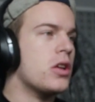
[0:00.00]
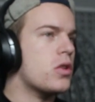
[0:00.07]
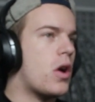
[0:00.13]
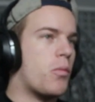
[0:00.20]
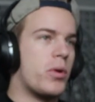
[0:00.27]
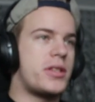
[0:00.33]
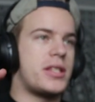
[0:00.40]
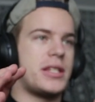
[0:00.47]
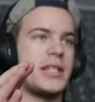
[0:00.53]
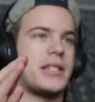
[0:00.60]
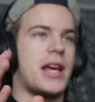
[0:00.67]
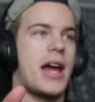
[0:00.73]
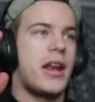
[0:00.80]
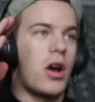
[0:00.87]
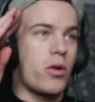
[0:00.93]
What's the
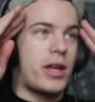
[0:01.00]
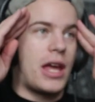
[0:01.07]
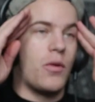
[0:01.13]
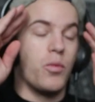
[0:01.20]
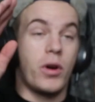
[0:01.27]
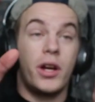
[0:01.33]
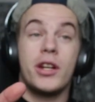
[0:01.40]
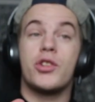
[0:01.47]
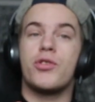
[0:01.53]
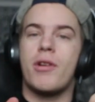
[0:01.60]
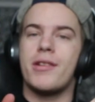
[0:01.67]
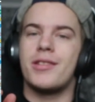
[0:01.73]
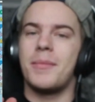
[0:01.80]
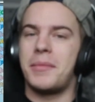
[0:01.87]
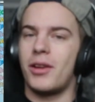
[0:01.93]
design? Okay, we're gonna try
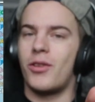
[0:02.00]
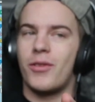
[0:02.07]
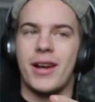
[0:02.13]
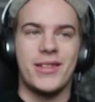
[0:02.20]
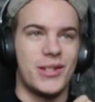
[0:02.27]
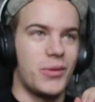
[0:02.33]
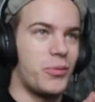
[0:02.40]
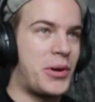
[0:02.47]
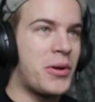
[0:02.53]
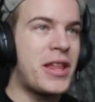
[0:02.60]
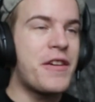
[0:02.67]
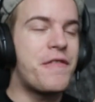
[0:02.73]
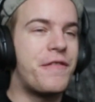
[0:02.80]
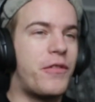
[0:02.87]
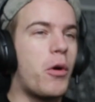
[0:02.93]
something crazy. We only
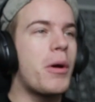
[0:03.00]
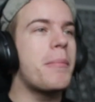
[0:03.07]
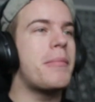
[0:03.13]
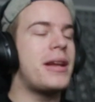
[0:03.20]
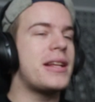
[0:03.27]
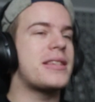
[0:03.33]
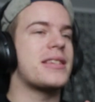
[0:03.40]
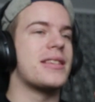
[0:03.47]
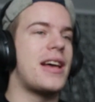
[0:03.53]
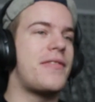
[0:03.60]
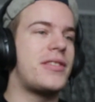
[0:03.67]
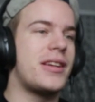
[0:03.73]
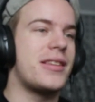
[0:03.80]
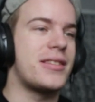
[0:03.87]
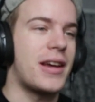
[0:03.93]
have four minutes left
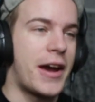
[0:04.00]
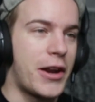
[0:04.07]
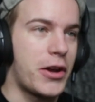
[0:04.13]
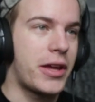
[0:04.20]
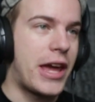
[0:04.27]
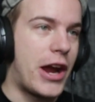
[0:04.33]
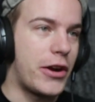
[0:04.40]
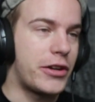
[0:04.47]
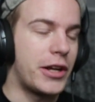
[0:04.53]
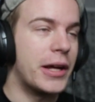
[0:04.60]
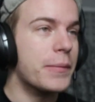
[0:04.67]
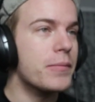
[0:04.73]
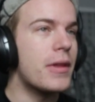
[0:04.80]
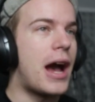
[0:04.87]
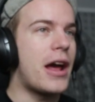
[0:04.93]
to design our character.
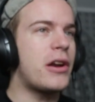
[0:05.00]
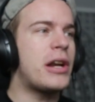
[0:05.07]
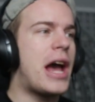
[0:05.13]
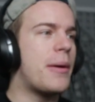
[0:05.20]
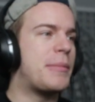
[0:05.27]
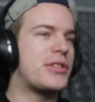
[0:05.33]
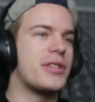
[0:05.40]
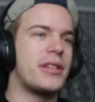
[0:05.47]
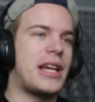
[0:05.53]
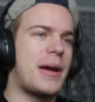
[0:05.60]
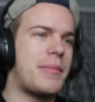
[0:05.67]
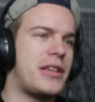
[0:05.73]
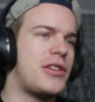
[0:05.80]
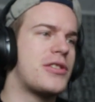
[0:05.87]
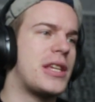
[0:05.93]
I don't know how much
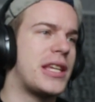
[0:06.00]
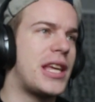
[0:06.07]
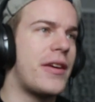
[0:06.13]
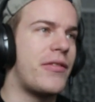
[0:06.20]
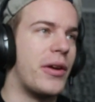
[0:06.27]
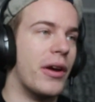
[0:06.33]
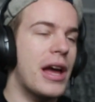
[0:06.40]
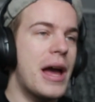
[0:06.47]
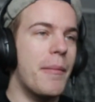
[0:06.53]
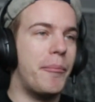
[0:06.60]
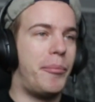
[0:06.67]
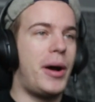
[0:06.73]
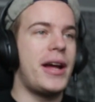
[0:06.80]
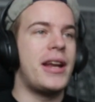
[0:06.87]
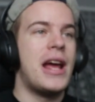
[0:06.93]
time they used to give you,
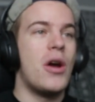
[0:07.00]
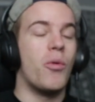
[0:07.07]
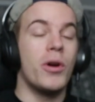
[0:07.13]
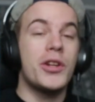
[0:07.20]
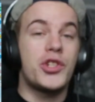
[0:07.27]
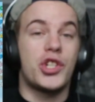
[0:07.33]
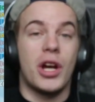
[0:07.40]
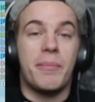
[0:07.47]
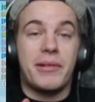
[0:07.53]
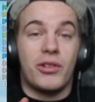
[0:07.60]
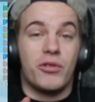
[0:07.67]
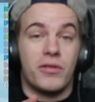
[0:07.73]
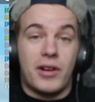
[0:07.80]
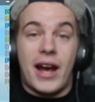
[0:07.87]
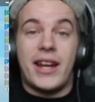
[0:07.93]
but we're jumping
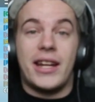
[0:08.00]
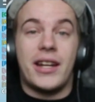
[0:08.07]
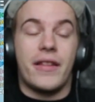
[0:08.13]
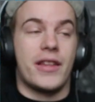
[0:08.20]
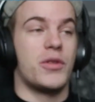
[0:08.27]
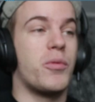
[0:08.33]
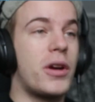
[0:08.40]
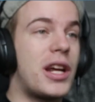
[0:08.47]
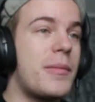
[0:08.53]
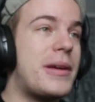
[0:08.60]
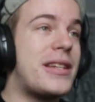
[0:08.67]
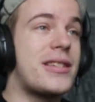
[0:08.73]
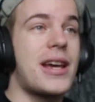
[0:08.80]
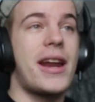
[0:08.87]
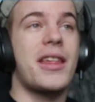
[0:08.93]
right into this. We're going to be
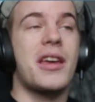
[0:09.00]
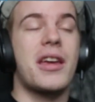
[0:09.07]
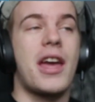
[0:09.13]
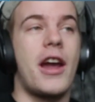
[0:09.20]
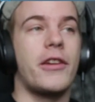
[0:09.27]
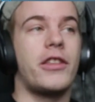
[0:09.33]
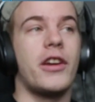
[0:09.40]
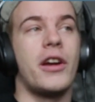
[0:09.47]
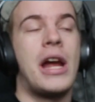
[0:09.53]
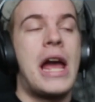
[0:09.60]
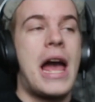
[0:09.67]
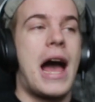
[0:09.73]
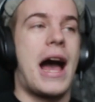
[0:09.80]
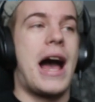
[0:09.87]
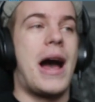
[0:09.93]
designing a character.
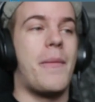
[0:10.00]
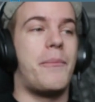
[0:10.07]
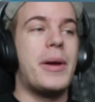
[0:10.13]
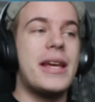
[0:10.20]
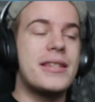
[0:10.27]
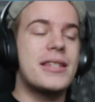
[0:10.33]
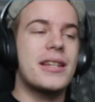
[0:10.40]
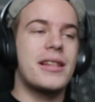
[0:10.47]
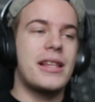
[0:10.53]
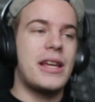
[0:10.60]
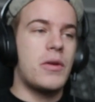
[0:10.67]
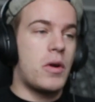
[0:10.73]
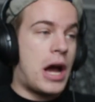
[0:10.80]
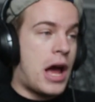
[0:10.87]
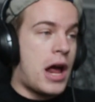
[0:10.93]
Uh, basically,
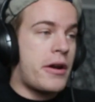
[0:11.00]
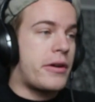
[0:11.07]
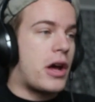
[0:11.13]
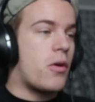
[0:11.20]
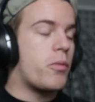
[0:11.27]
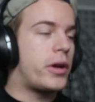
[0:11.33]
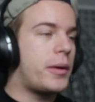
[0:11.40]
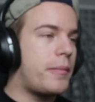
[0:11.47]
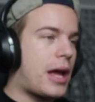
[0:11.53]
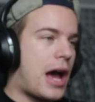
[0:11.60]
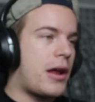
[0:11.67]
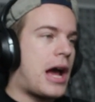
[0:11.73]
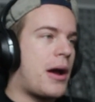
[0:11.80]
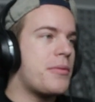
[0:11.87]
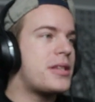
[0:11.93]
I don't know. We're gonna. Be, I,
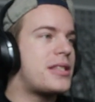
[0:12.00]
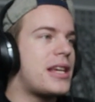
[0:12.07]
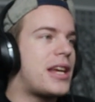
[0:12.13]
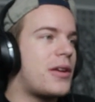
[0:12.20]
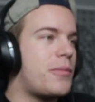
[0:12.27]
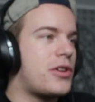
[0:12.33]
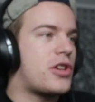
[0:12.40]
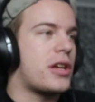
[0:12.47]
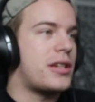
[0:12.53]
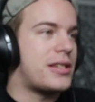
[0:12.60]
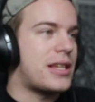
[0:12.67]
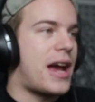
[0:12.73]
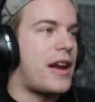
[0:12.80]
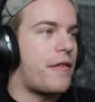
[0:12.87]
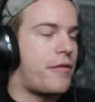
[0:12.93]
I, was thinking we could
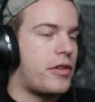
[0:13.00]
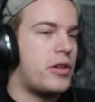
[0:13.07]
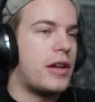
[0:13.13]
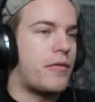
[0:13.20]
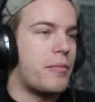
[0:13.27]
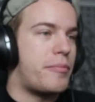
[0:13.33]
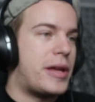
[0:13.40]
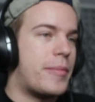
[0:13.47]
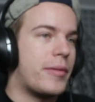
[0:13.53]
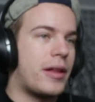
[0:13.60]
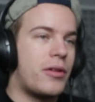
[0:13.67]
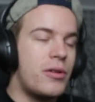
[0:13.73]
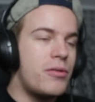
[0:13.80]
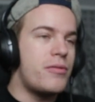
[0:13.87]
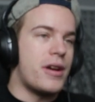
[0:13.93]
design a few different people.
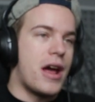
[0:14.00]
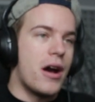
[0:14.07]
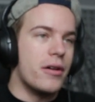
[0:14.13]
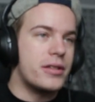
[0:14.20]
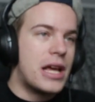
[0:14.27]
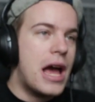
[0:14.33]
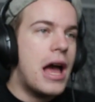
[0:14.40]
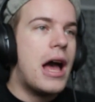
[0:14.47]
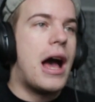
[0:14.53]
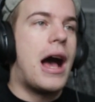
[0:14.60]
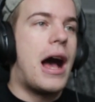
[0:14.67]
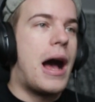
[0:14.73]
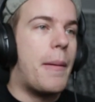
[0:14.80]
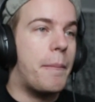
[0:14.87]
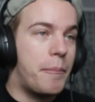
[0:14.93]
Who knows?
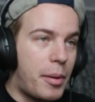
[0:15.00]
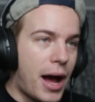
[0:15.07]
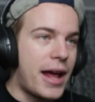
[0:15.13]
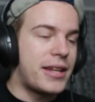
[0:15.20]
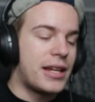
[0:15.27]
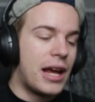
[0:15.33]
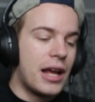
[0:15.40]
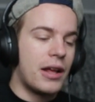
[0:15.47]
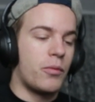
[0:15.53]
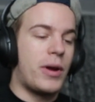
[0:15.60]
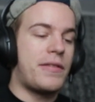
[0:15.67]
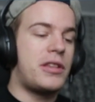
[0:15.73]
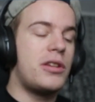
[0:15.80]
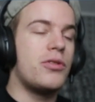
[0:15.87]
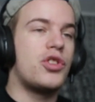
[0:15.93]
Um, but we
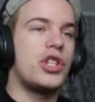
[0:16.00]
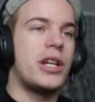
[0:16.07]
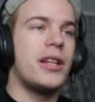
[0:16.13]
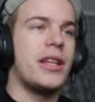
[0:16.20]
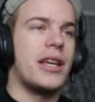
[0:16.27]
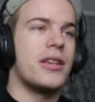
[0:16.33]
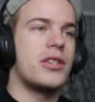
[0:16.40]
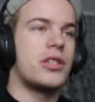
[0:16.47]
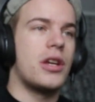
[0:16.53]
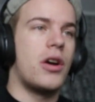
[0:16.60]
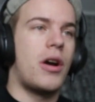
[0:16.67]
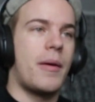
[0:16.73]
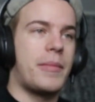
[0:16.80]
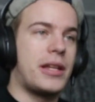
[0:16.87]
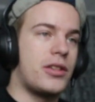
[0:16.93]
have to do chili.
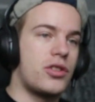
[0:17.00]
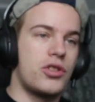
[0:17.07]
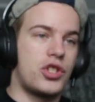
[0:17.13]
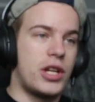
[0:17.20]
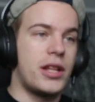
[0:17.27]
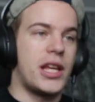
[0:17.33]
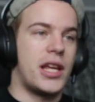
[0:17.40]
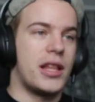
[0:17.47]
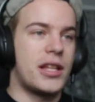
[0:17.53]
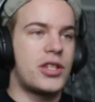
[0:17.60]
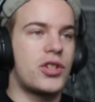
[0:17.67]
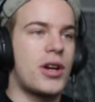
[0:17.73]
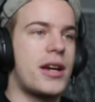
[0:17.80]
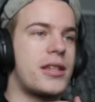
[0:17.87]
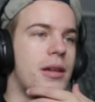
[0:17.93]
So I mean, chili.
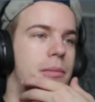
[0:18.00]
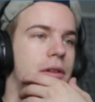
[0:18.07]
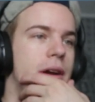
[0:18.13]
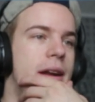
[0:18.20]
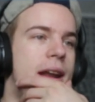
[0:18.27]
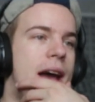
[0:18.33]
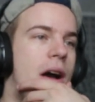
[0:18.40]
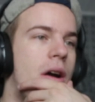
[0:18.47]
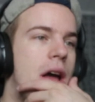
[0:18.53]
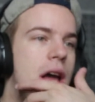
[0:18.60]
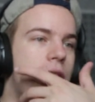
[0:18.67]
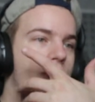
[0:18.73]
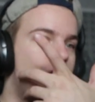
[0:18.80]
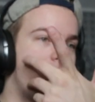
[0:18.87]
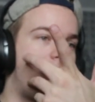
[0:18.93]
Let's try something right now.
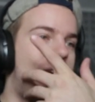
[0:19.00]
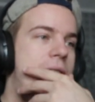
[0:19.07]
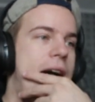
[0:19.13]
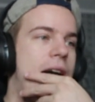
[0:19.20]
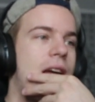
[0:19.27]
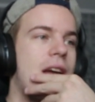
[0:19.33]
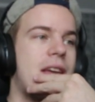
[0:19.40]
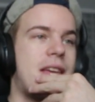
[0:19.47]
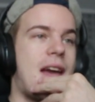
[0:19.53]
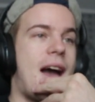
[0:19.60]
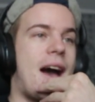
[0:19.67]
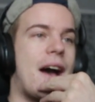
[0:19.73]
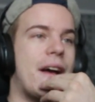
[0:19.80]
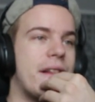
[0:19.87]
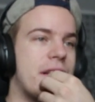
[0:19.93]
Chili hat.
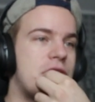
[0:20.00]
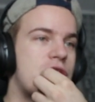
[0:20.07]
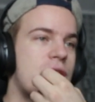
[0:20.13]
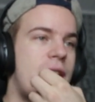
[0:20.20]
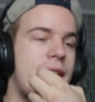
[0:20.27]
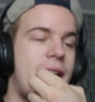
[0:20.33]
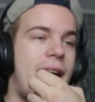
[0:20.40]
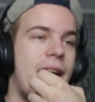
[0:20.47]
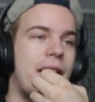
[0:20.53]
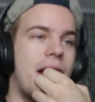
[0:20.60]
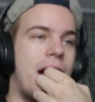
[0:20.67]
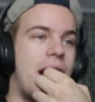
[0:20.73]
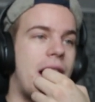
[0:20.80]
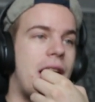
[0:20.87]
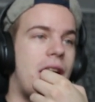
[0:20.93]
Yeah, let's try that.
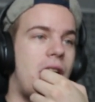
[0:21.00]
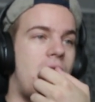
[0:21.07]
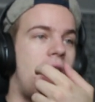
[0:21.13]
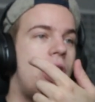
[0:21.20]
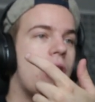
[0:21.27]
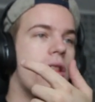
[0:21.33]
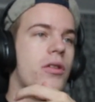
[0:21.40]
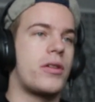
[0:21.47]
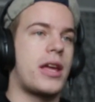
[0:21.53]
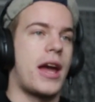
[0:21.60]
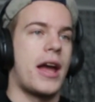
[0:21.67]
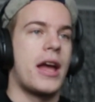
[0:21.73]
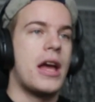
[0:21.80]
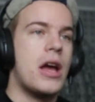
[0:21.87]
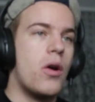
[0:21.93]
Uh, all
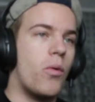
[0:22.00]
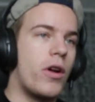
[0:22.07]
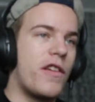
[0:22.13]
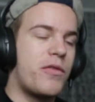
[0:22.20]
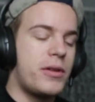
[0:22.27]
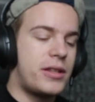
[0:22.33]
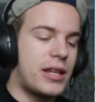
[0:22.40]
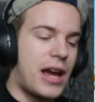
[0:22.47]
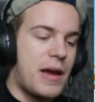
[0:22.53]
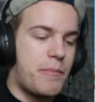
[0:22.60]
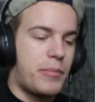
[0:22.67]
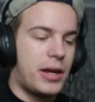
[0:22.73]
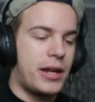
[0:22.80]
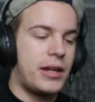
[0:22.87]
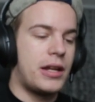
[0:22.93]
okay. What if we
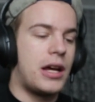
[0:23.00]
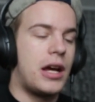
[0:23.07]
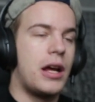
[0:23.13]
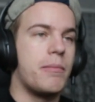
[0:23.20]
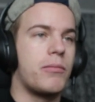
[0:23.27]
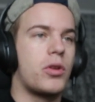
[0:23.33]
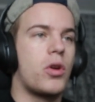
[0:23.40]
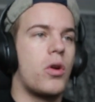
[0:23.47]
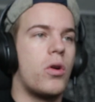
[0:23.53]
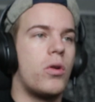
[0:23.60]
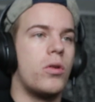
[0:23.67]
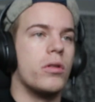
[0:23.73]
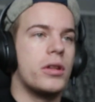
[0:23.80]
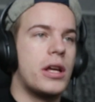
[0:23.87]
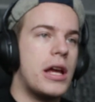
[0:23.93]
type in um,
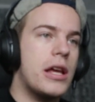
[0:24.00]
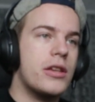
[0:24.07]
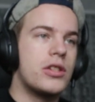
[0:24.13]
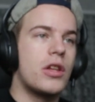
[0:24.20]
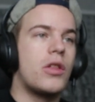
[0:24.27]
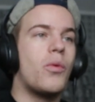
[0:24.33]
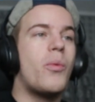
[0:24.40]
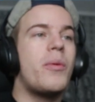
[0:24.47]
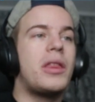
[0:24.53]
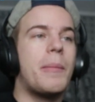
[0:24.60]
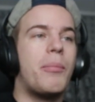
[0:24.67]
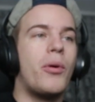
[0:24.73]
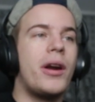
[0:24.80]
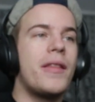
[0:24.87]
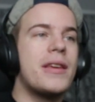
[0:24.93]
cold? So the the
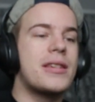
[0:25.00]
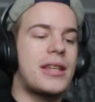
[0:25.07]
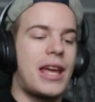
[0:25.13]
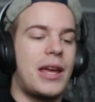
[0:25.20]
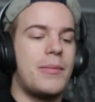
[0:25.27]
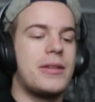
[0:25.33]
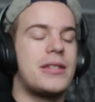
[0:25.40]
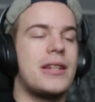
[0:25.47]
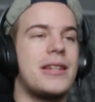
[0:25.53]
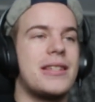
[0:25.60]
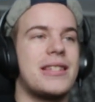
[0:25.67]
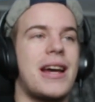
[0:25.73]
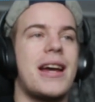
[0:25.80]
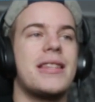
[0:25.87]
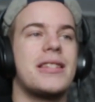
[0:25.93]
point of this game is to
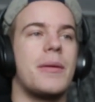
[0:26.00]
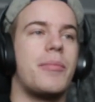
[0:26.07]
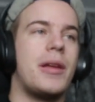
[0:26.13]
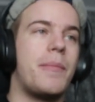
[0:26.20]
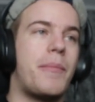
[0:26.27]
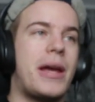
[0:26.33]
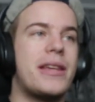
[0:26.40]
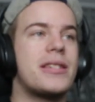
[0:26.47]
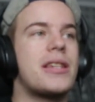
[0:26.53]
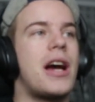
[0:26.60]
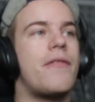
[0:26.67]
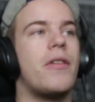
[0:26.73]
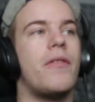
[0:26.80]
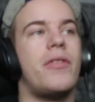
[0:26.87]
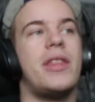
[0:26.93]
design something based
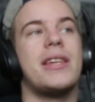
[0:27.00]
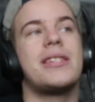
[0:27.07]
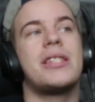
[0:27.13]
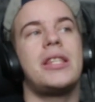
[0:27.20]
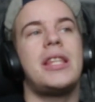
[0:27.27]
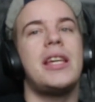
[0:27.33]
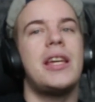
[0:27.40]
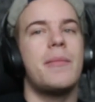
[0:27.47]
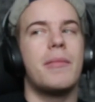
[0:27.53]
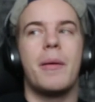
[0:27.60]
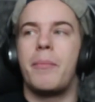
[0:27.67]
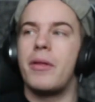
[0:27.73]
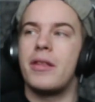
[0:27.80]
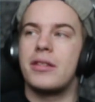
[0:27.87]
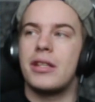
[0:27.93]
off of this theme
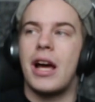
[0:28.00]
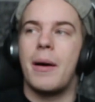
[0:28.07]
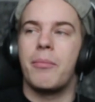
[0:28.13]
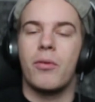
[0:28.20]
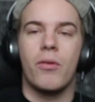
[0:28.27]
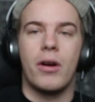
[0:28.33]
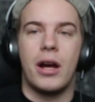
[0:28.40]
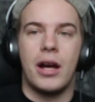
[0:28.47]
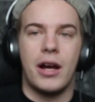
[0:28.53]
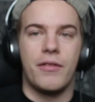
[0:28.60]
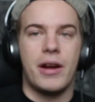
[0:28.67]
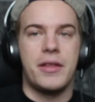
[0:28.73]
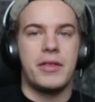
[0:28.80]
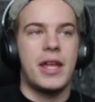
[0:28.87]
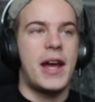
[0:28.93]
up in the top uh,
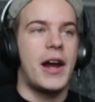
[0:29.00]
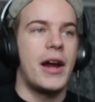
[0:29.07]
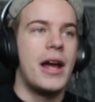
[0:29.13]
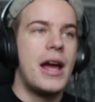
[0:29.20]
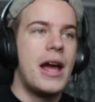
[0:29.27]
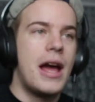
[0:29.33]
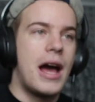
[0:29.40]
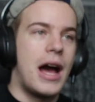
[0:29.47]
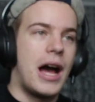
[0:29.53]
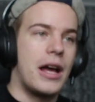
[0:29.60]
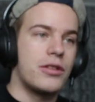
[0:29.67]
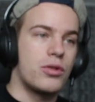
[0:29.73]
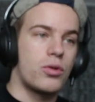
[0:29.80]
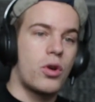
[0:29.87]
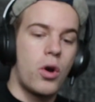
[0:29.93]
right there. Uh,
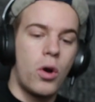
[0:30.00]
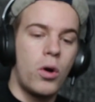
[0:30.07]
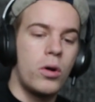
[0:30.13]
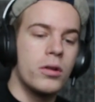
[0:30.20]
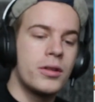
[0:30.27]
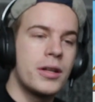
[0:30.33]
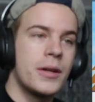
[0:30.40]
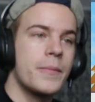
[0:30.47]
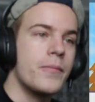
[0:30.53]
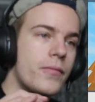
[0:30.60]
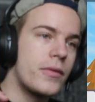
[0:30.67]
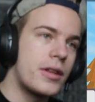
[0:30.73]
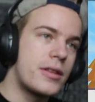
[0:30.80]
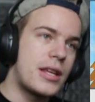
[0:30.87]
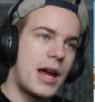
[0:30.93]
so cold.
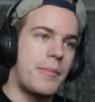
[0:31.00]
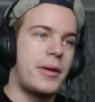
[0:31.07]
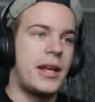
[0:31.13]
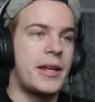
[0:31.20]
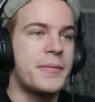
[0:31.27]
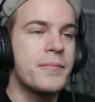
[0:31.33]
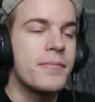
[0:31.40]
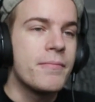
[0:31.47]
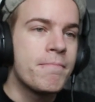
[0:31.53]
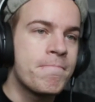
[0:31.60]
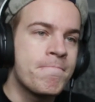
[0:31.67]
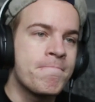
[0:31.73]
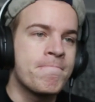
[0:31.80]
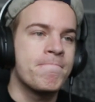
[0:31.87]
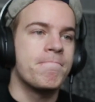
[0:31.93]
Type it in.
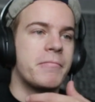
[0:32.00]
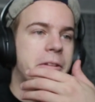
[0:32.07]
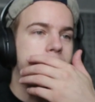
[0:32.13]
Hmm.